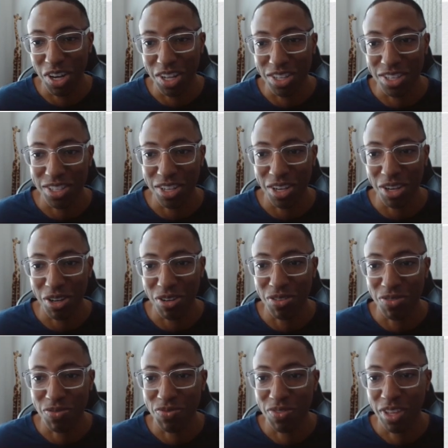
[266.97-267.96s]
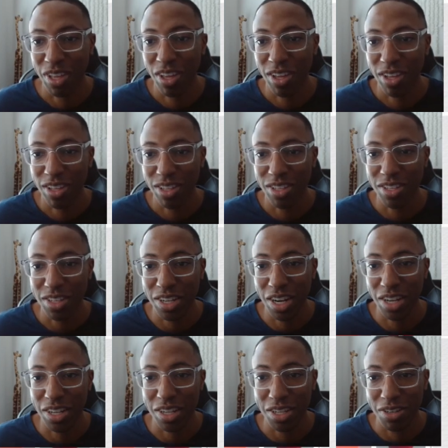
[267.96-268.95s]
So this is kind
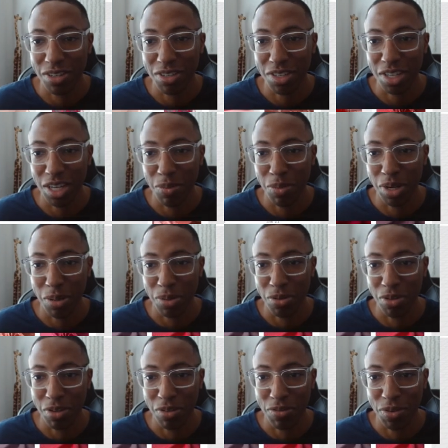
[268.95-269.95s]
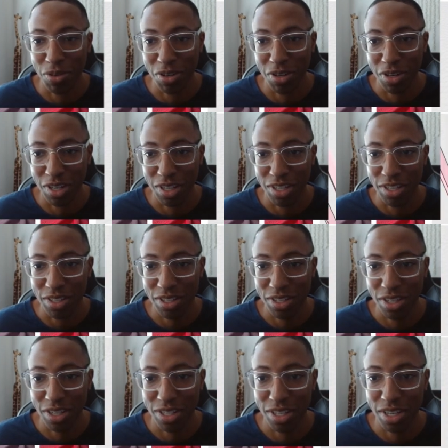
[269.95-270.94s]
of the color scheme that I'm going for in this
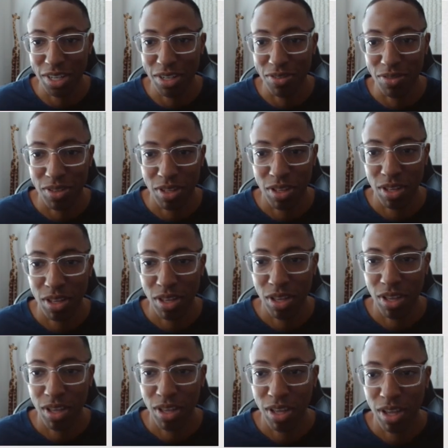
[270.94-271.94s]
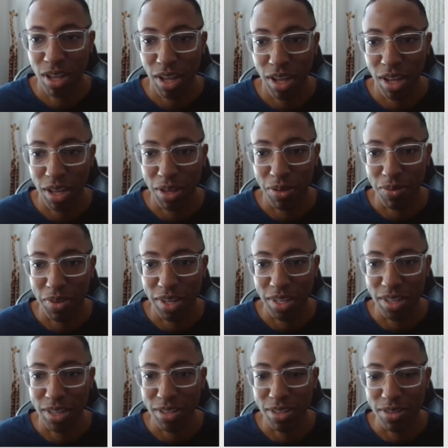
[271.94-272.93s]
closet.
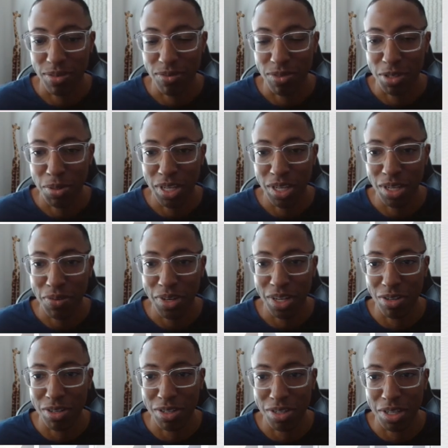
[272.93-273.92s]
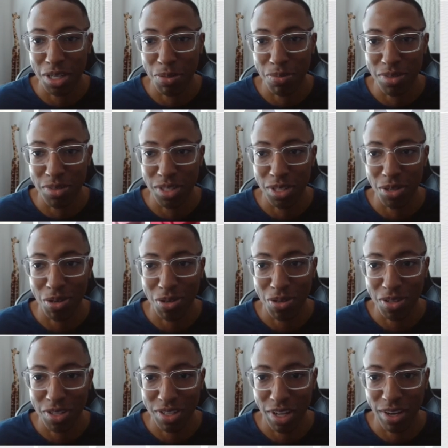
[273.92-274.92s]
And speaking of color schemes, the whole
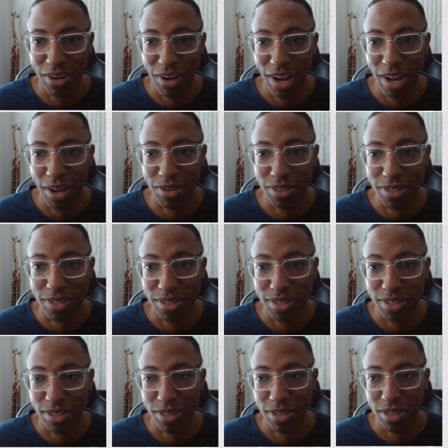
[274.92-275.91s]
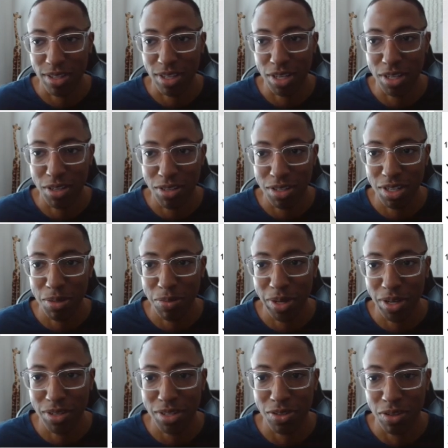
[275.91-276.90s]
entire house, the color scheme I
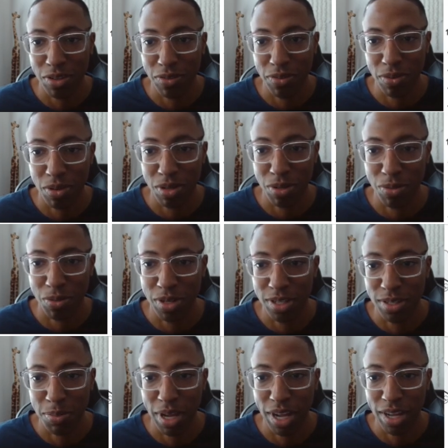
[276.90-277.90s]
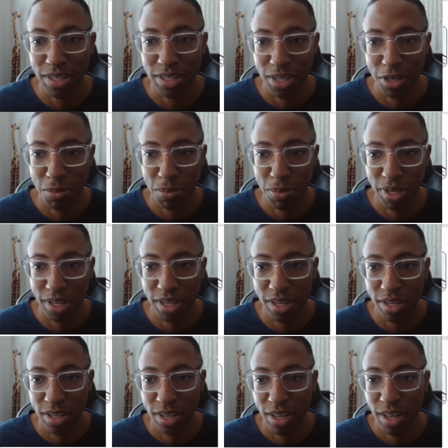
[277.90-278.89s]
was going for was pastel
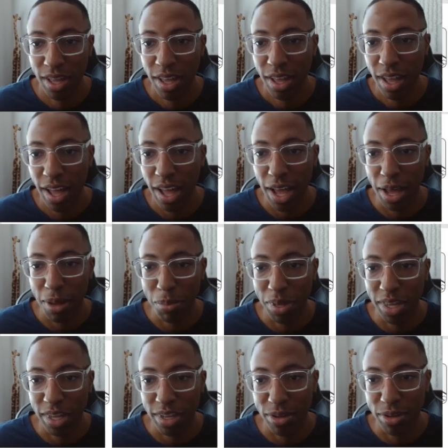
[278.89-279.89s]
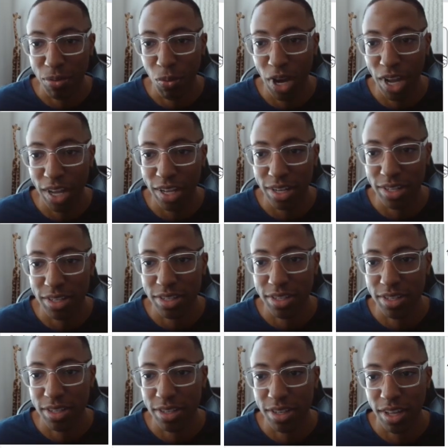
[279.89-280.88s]
pink, hot pink, white,
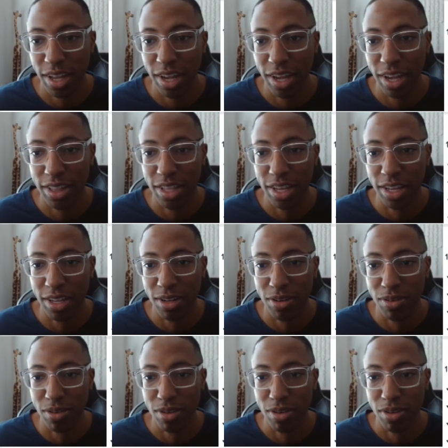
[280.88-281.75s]
and then